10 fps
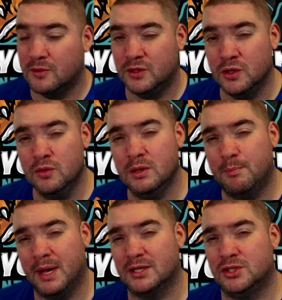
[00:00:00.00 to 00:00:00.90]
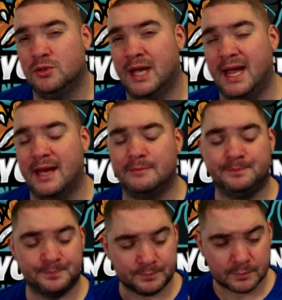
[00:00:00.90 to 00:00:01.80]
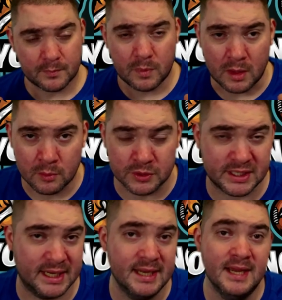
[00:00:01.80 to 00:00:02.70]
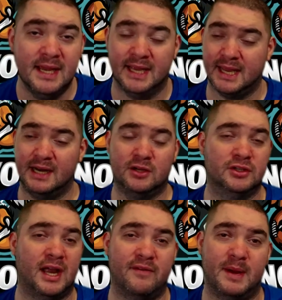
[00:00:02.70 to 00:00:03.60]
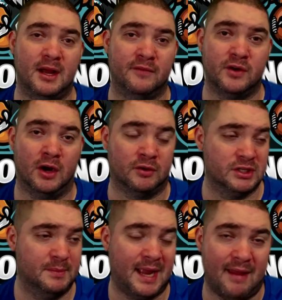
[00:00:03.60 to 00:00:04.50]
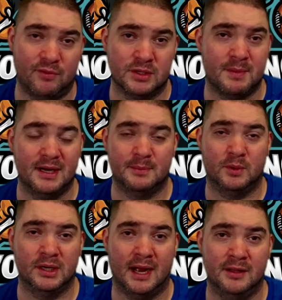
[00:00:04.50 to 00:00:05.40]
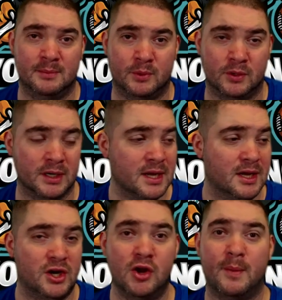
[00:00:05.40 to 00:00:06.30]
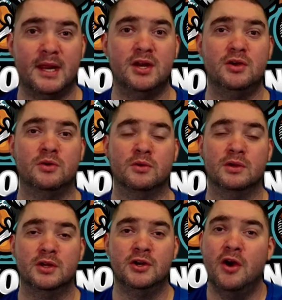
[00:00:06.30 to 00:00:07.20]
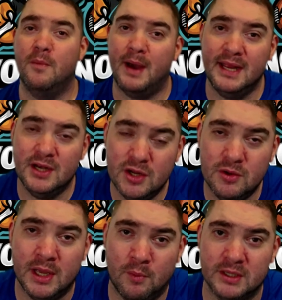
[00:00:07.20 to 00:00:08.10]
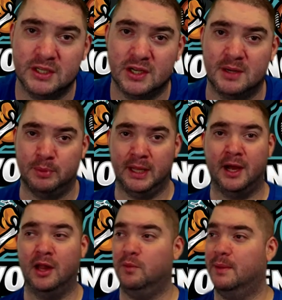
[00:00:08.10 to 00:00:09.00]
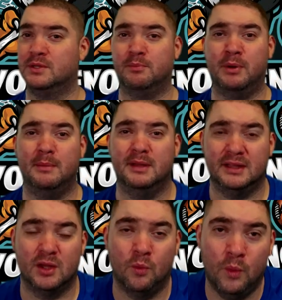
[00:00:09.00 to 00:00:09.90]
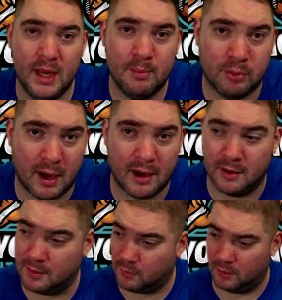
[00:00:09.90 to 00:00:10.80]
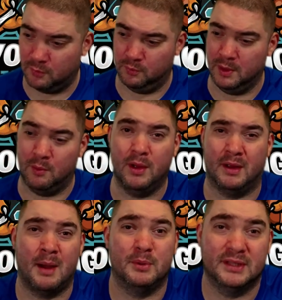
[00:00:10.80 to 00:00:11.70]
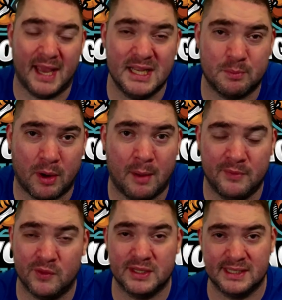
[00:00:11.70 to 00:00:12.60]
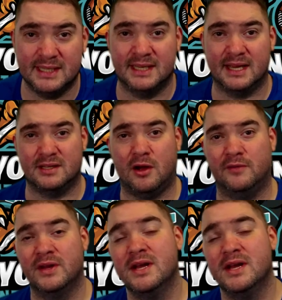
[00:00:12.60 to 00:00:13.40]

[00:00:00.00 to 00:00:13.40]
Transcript: do the best you can. We'll see. It kind of took everybody off guard. Christian McCaffrey was my number one guy on the board. Nobody knew he wasn't going to play all the way up to probably like the week prior, a couple days prior before the season kicked off,